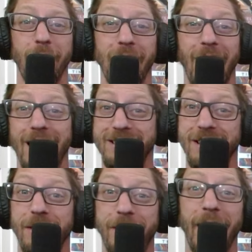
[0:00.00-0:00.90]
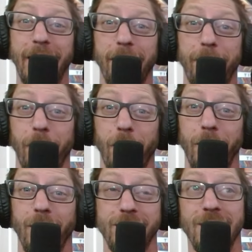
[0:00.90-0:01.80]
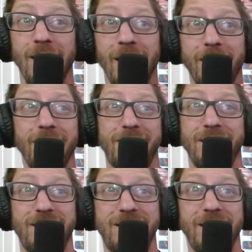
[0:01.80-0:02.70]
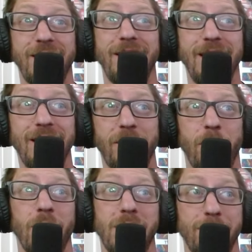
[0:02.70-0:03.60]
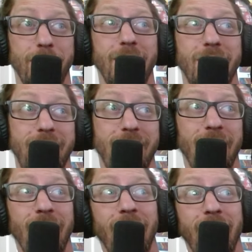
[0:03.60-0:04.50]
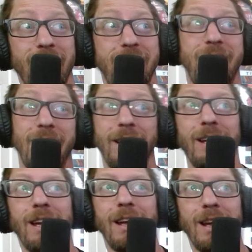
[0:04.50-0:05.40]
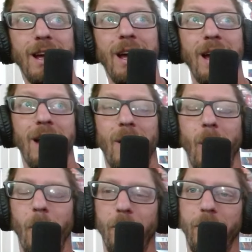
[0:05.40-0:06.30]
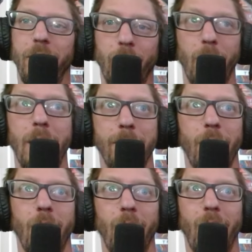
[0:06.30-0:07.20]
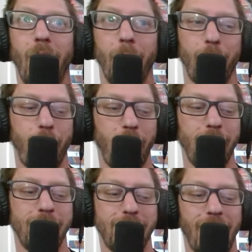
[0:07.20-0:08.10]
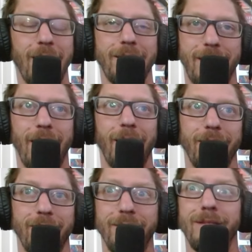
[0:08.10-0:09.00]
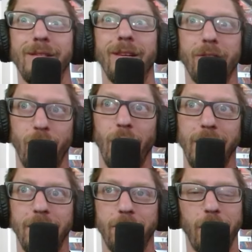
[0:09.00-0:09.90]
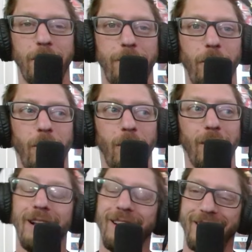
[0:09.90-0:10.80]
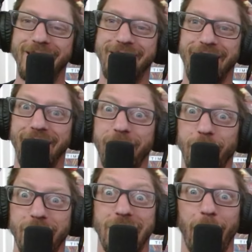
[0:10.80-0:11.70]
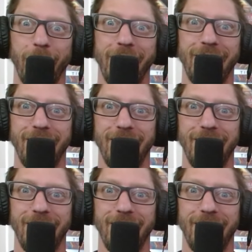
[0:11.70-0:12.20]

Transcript: you guys, and thank you for this. This is Sydnie Christmas singing Over the Rainbow on Britain's Got Talent 2024. Let's get into it, shall we?